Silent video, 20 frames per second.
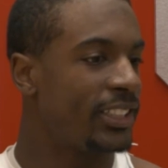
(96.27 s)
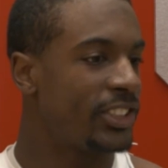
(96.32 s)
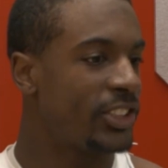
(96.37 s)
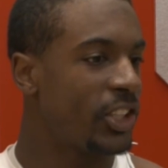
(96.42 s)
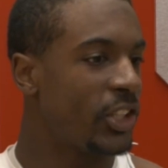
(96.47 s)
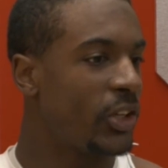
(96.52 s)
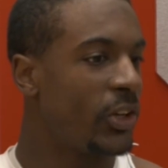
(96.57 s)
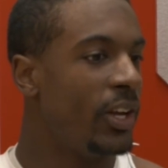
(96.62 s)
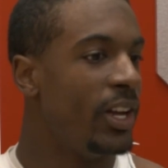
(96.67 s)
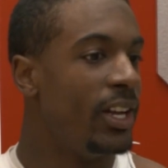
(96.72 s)

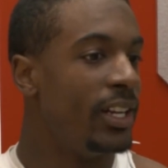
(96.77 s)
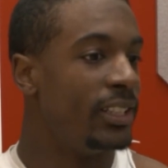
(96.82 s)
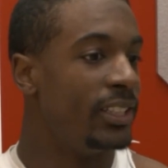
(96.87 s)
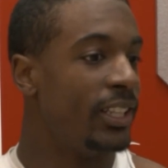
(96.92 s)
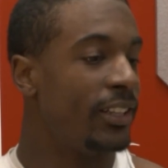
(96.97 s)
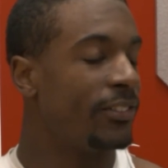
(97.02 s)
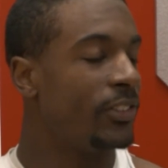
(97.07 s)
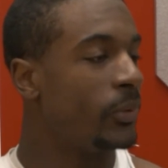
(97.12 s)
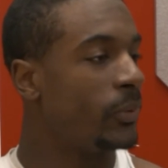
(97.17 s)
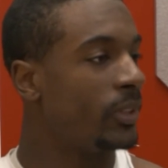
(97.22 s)
So
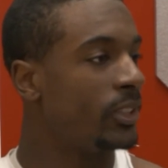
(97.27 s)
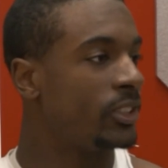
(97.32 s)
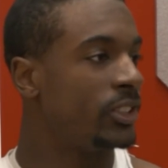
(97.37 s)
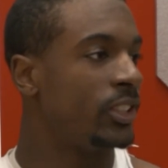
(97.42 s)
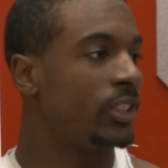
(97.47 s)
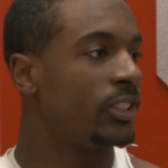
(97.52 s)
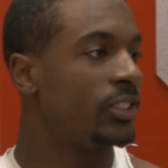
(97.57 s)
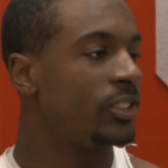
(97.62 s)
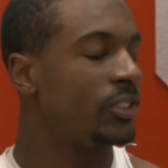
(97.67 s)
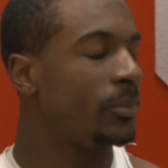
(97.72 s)
definitely want to
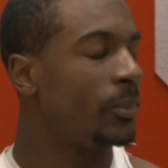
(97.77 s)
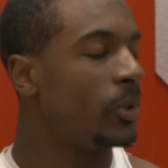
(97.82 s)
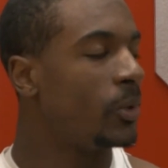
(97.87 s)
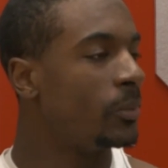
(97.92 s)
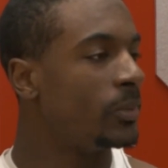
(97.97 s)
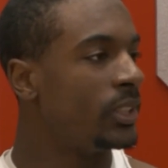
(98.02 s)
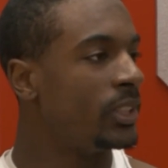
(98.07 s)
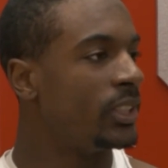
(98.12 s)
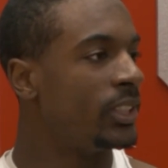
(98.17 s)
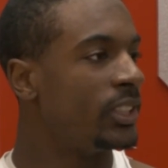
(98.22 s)
cherish the
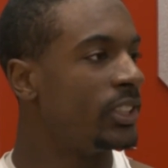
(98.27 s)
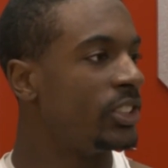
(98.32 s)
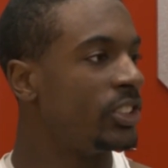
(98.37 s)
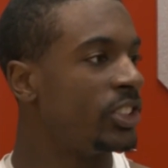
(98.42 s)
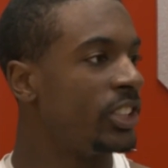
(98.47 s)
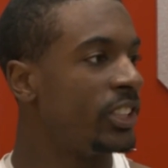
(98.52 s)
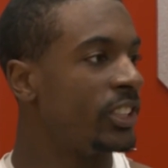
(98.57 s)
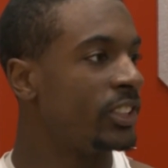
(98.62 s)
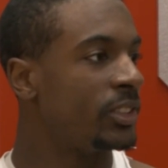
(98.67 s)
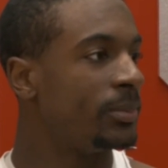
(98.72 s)
moment and
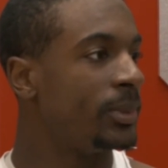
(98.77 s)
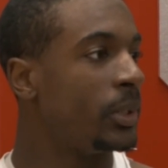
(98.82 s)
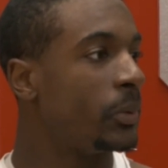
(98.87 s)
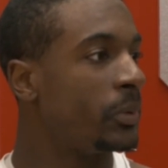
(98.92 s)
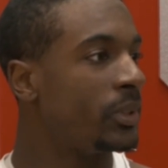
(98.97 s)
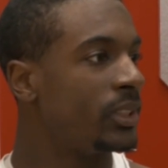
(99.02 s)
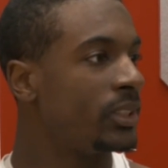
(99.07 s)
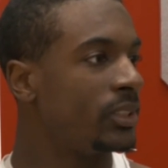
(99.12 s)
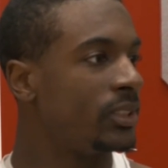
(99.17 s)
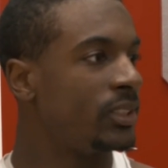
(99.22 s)
cherish being with
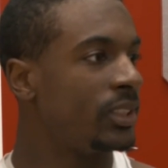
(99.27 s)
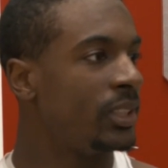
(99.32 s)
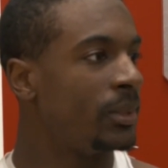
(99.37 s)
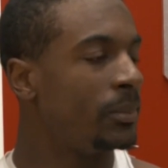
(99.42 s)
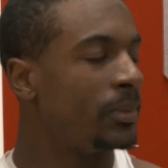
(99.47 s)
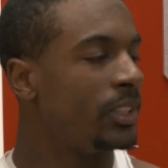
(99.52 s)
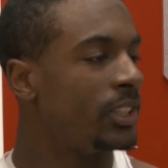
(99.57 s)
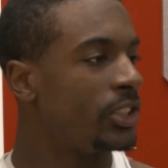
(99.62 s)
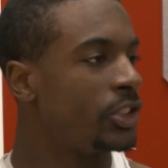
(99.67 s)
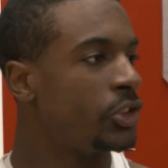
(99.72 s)
this team
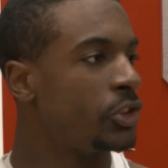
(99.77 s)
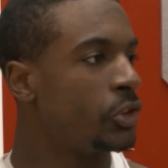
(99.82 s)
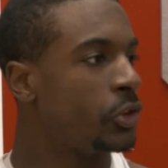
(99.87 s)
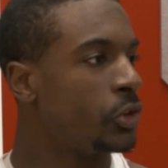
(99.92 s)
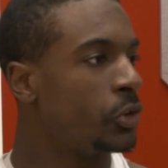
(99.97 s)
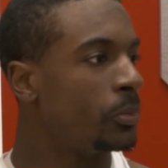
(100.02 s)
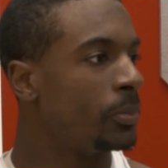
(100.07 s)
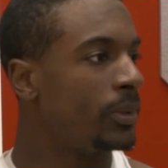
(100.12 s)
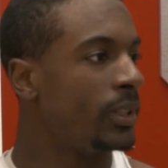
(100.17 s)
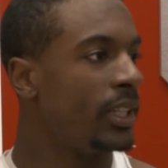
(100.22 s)
and this
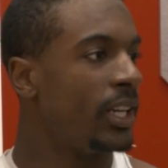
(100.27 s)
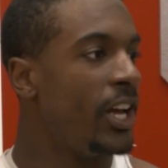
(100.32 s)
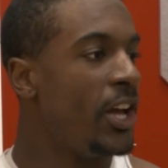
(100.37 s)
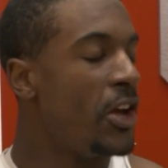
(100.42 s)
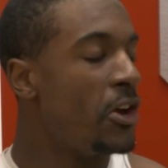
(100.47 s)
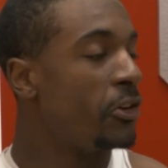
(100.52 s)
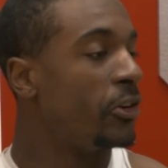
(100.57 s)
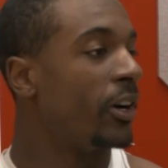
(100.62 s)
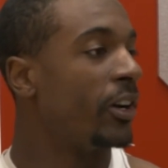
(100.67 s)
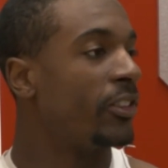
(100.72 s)
group and
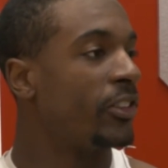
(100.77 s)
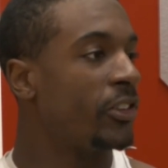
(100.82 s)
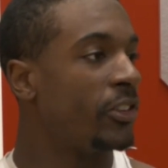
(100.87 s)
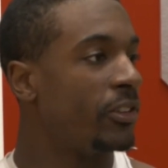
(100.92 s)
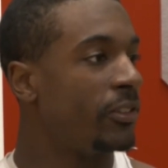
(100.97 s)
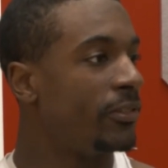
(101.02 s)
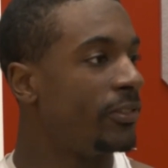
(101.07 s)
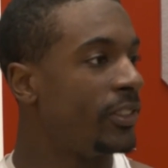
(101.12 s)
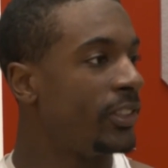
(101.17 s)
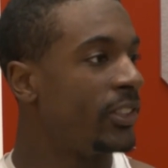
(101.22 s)
go out there on the
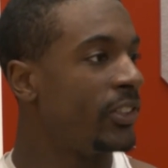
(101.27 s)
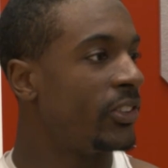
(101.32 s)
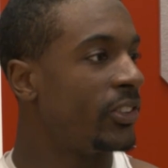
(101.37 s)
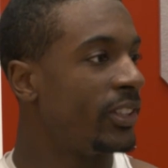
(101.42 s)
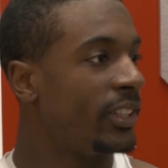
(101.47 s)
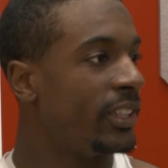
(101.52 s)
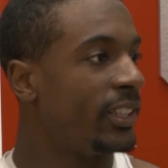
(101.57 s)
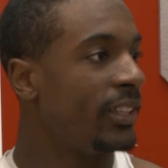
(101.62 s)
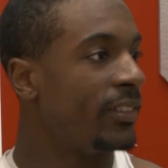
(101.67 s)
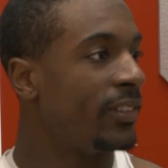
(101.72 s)
field
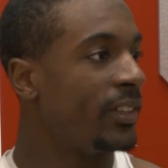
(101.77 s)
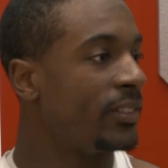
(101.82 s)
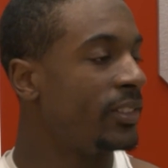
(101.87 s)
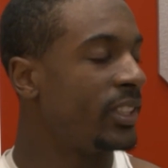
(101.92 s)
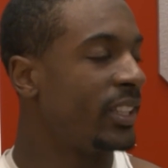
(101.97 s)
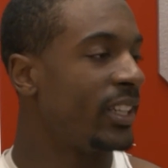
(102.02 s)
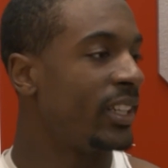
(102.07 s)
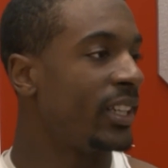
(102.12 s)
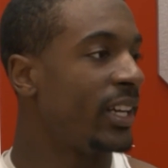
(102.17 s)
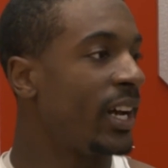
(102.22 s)
and give
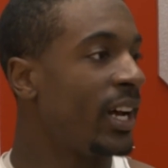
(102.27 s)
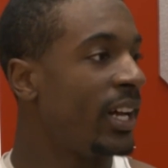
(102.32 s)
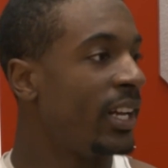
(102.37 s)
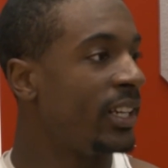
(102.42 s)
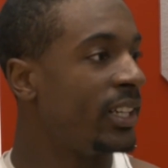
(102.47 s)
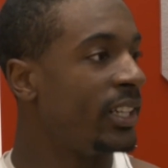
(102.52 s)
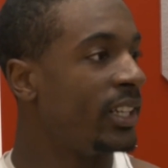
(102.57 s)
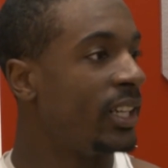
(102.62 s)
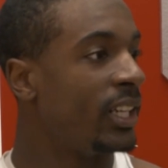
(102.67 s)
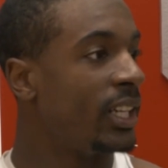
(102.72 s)
everything I got
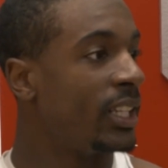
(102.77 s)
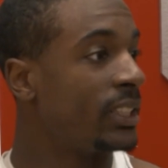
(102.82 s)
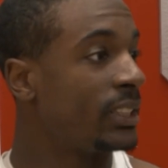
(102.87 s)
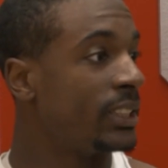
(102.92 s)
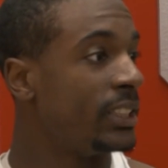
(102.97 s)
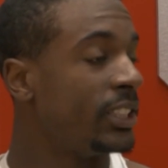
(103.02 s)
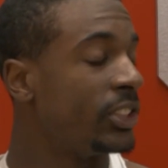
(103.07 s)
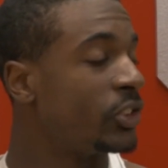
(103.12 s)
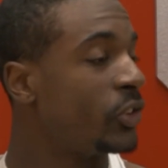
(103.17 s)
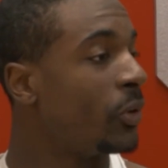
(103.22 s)
and let us
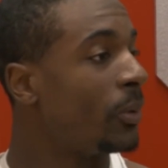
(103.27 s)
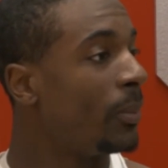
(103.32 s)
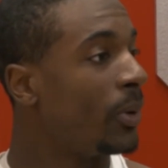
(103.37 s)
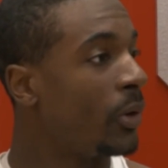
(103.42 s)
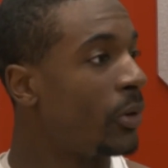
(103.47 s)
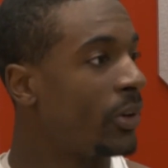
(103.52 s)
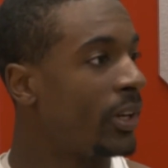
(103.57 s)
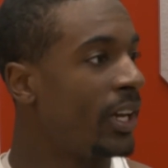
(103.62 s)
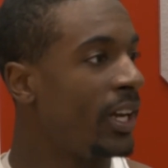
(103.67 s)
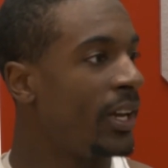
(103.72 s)
get to a
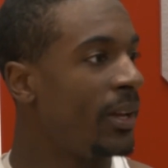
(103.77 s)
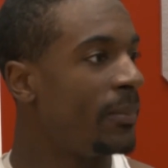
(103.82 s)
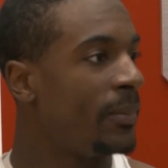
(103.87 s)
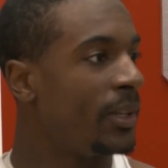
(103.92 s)
bowl game.